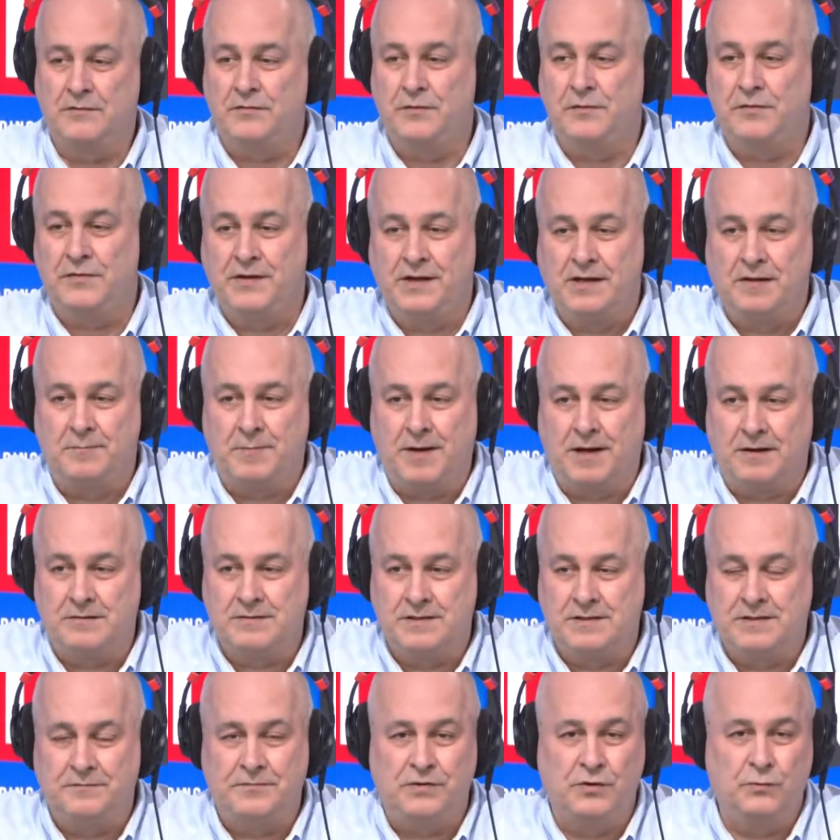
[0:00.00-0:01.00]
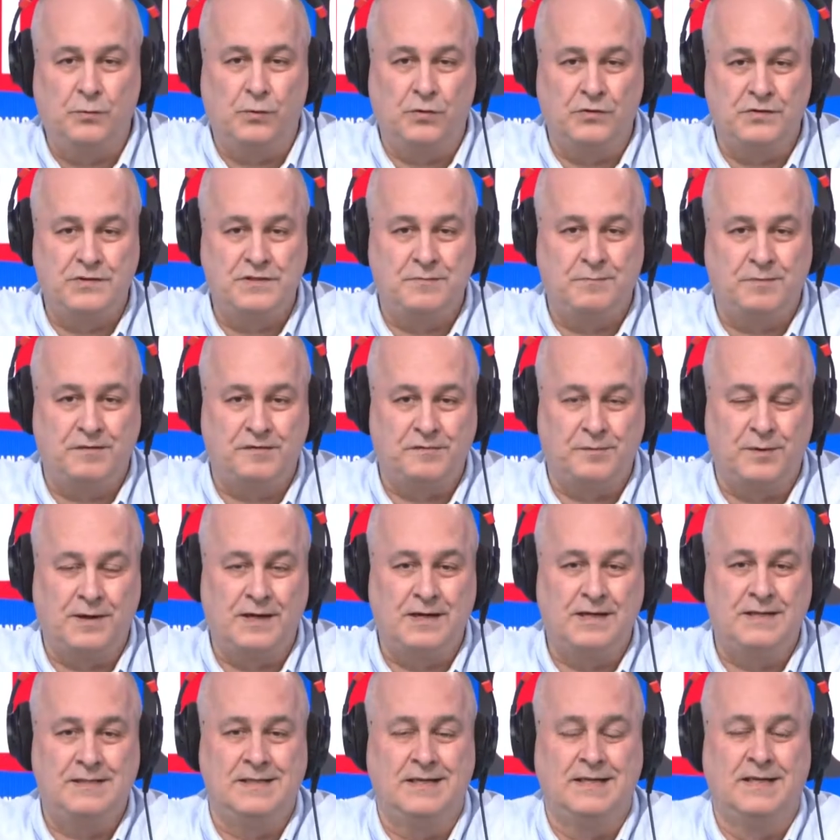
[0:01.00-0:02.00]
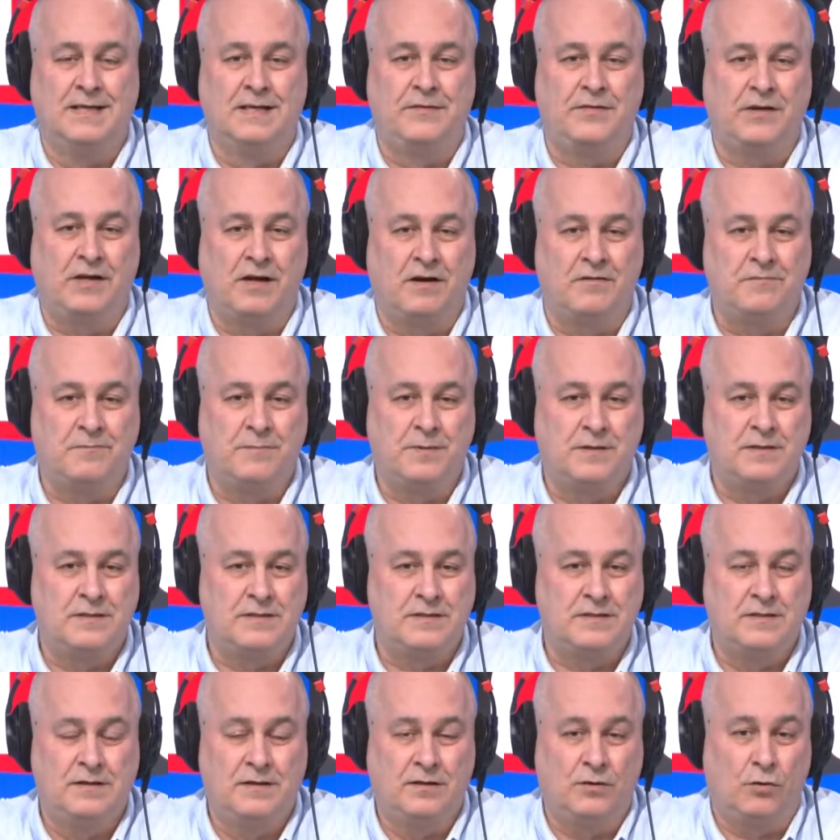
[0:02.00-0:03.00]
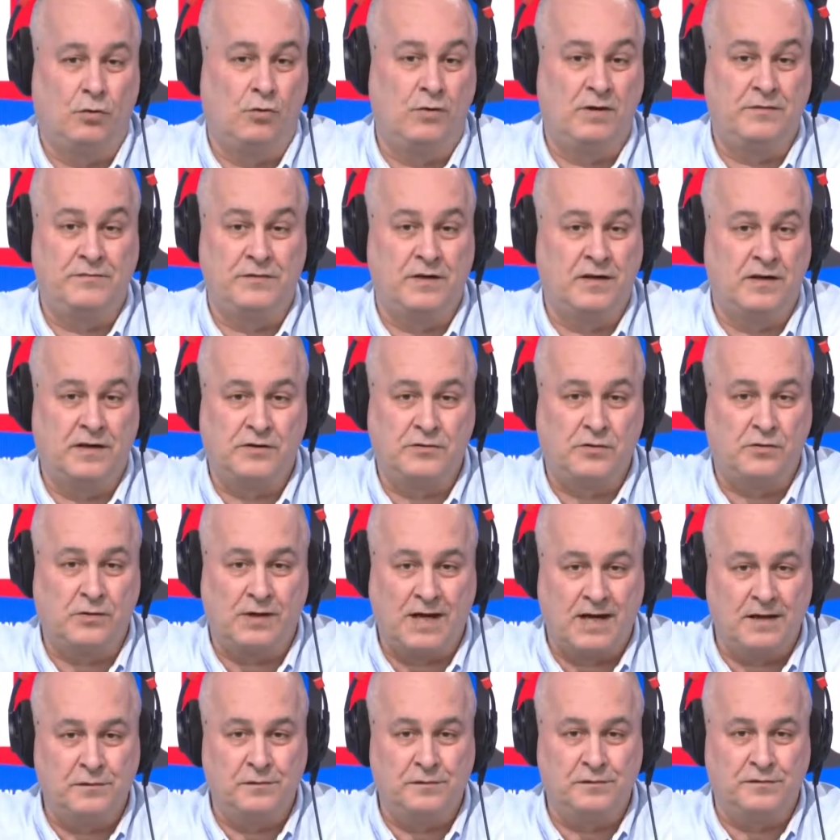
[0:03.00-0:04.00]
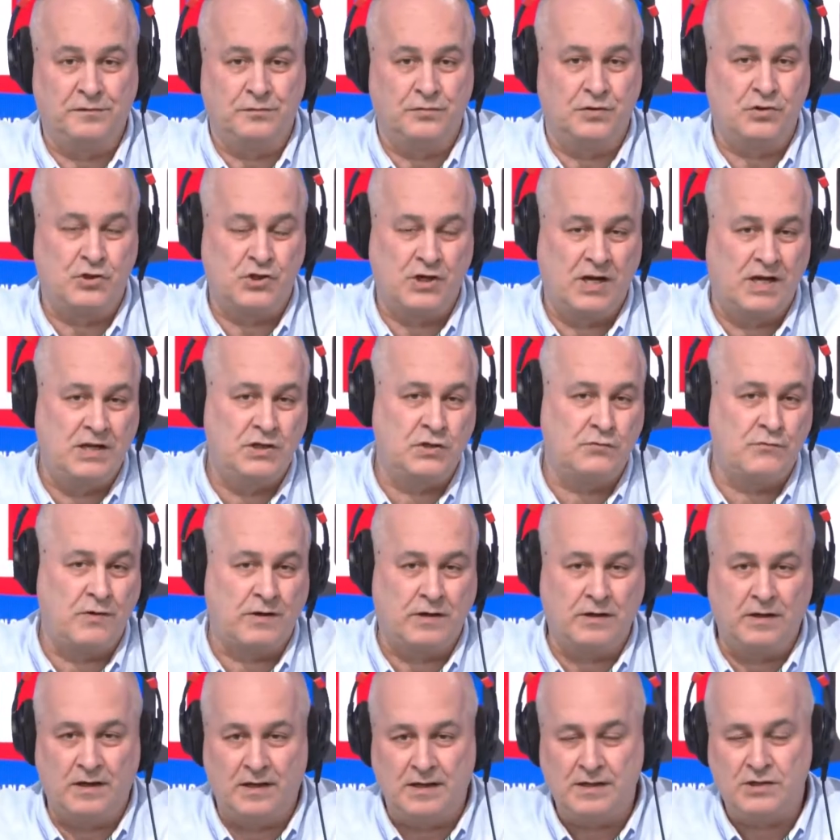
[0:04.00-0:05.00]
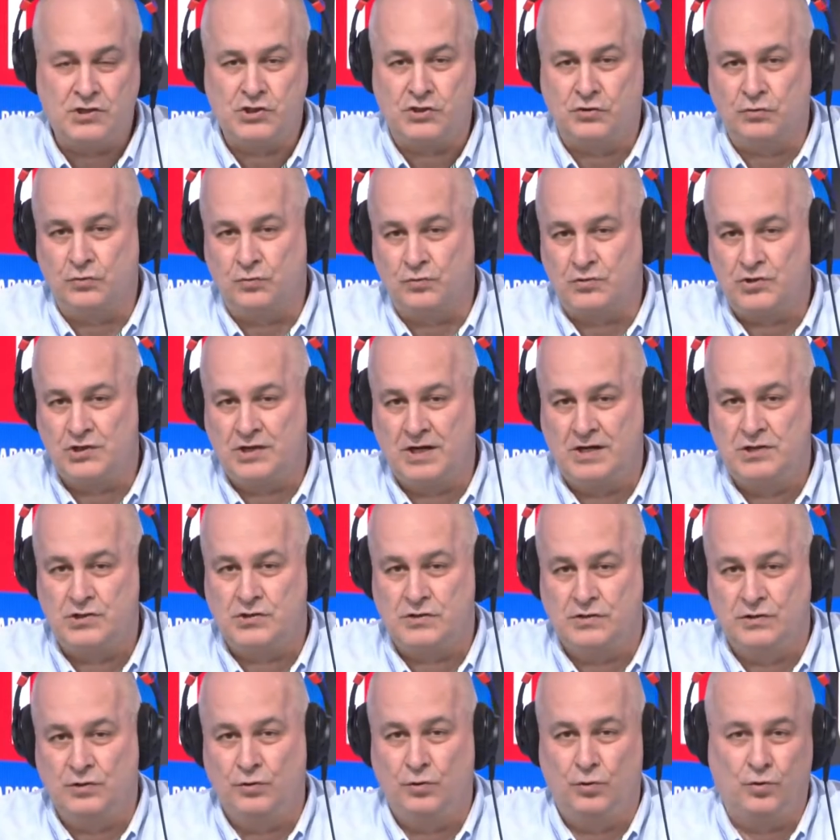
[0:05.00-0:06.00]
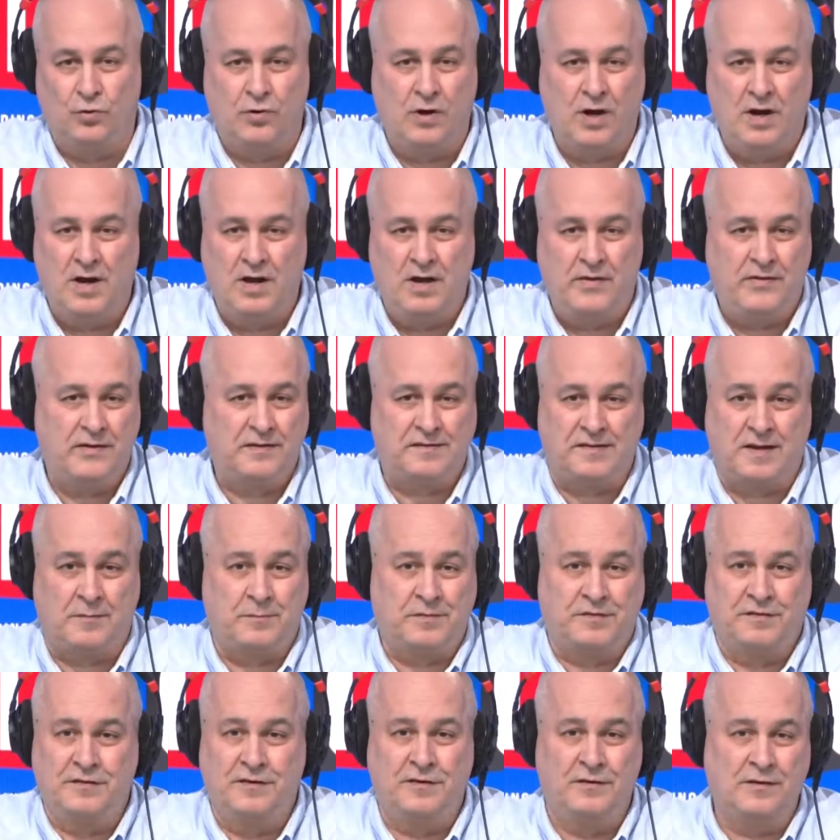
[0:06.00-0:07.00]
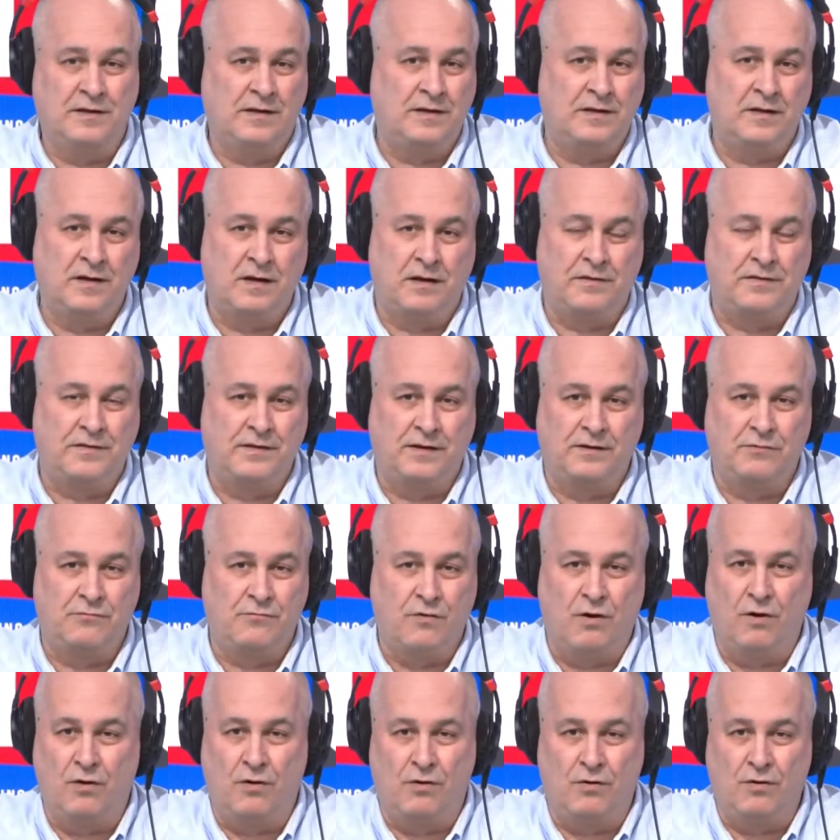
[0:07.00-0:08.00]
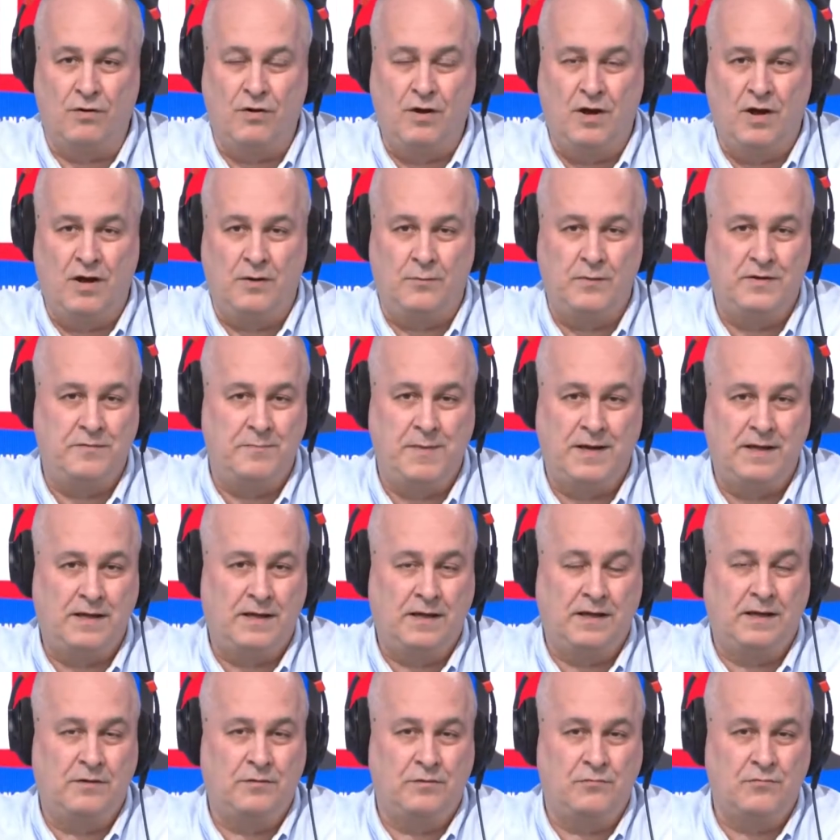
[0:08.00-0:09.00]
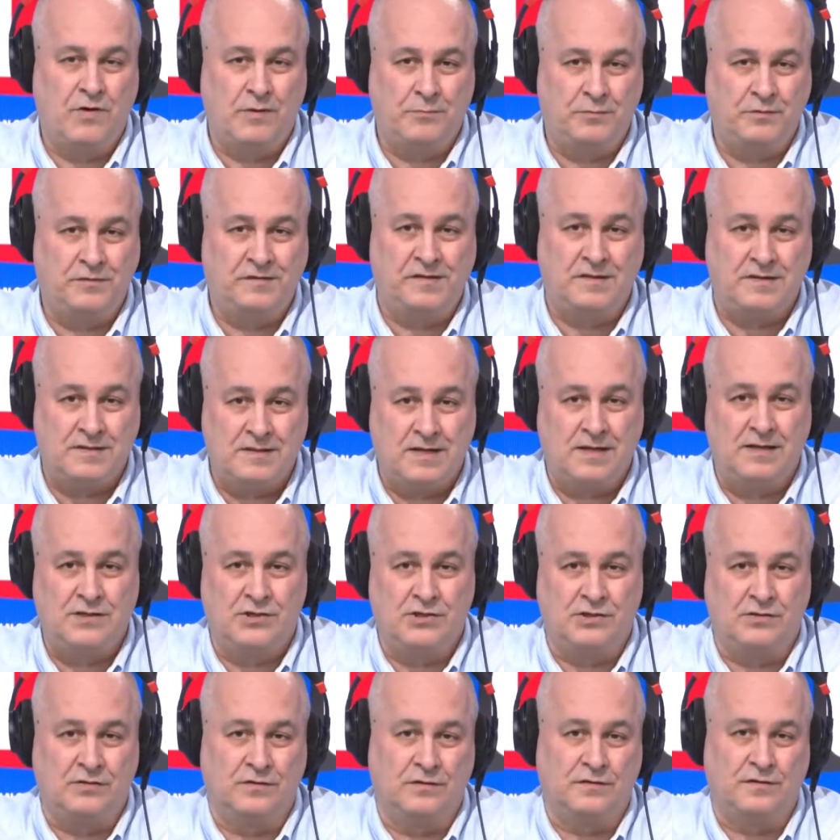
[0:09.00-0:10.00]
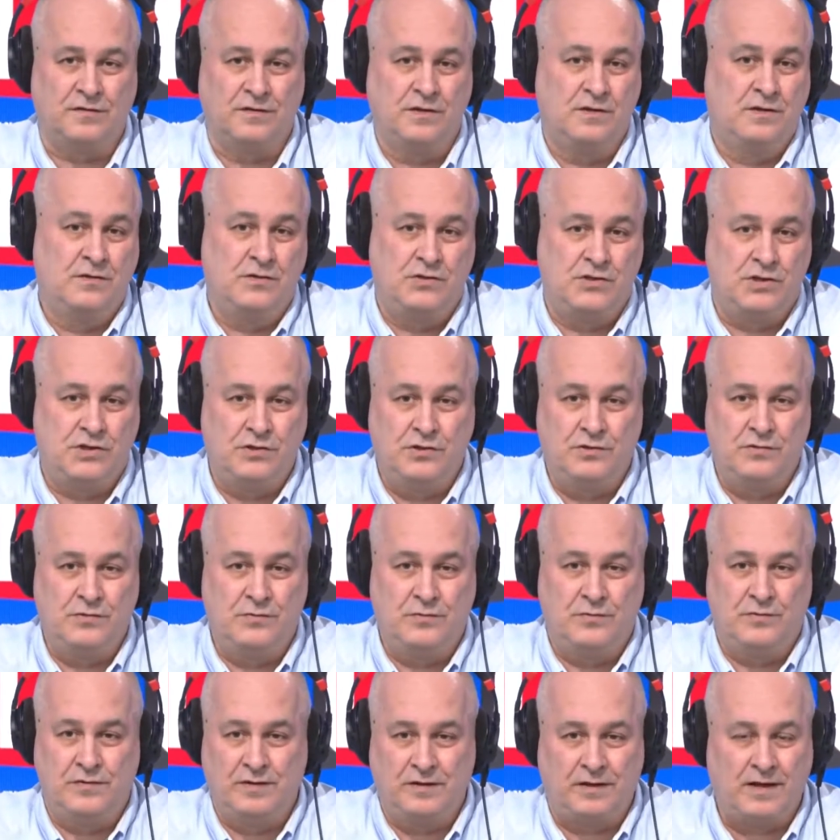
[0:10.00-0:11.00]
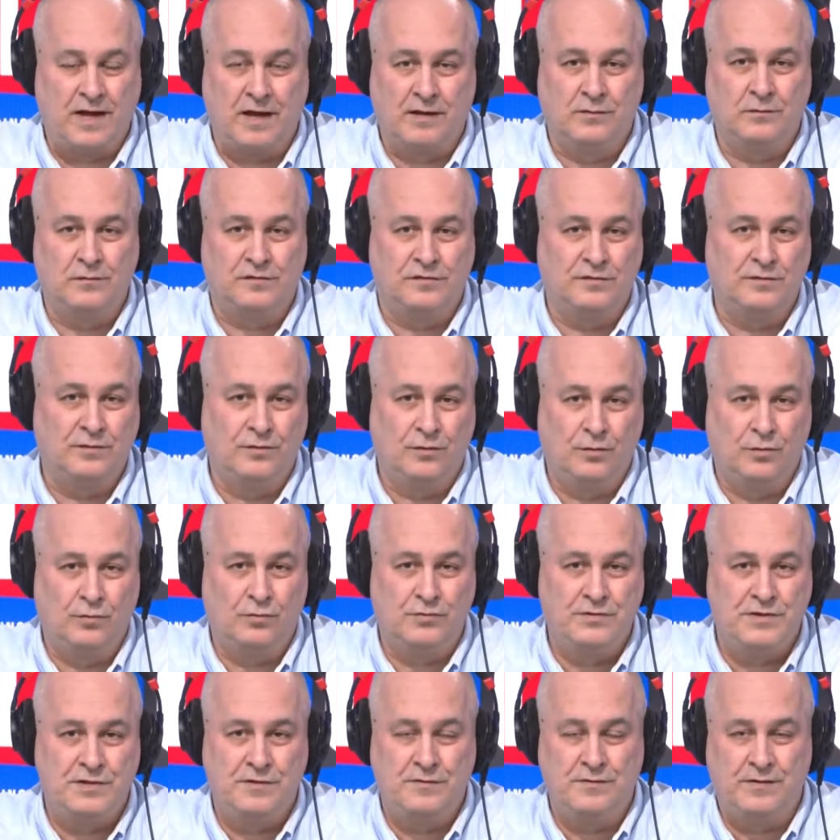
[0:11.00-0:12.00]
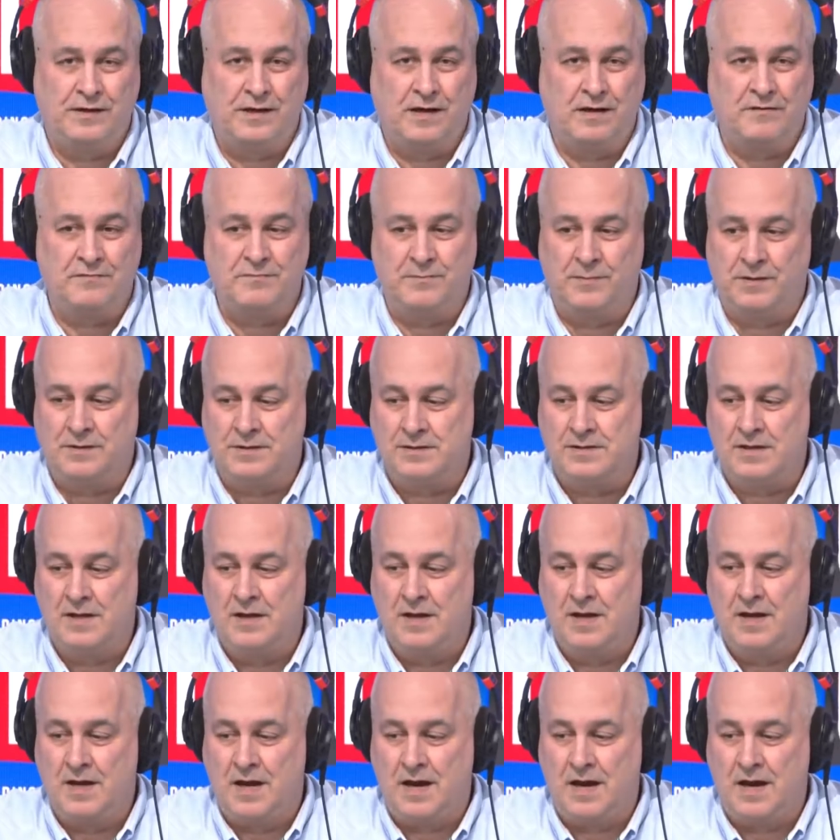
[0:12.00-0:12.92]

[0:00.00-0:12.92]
If you think about it, if you want to persuade the government or even a local council to change a regulation or change the law, there's absolutely nothing wrong with making representations to the council or to the government.